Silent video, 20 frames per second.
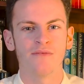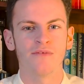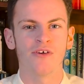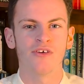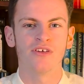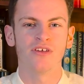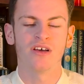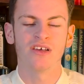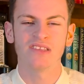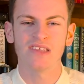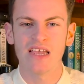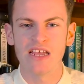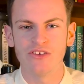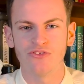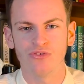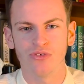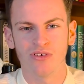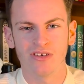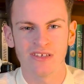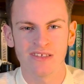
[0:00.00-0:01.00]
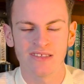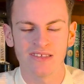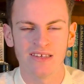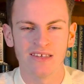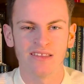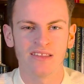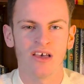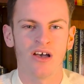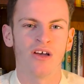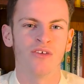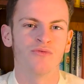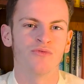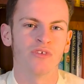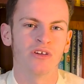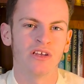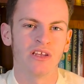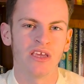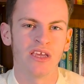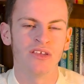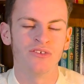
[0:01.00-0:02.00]
very nice intricacies that I've
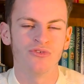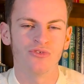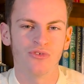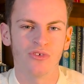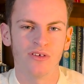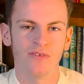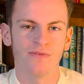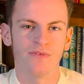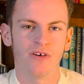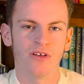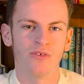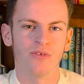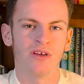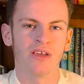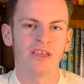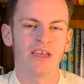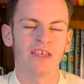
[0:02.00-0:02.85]
really enjoyed following.